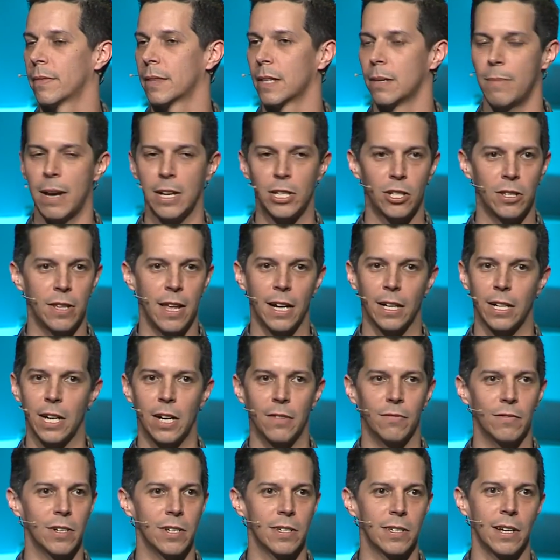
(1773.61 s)
Imagine that
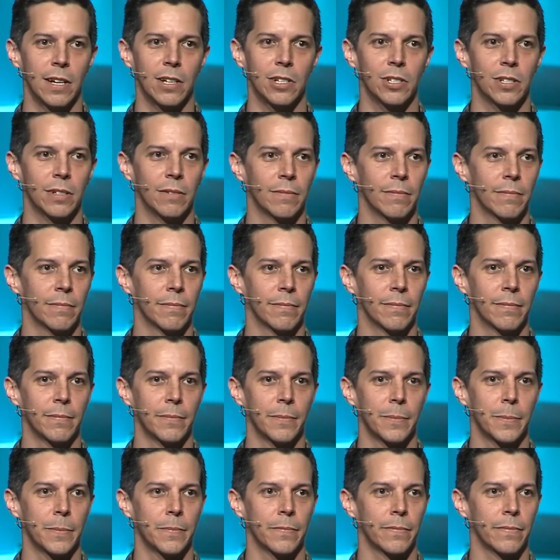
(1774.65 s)
conversation.
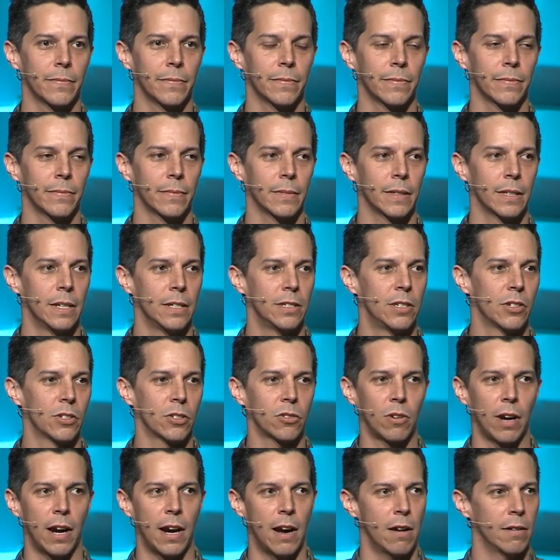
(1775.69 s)
As this
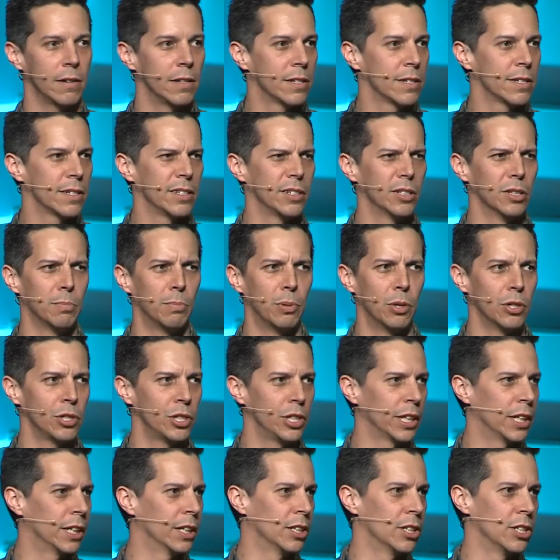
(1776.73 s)
crowd is still
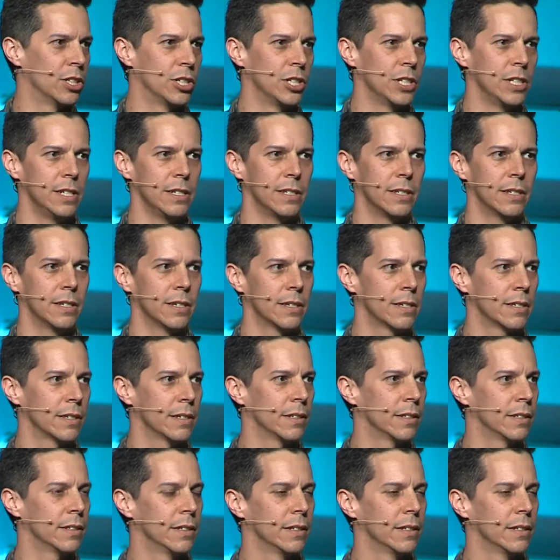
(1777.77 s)
pushing on Jesus, and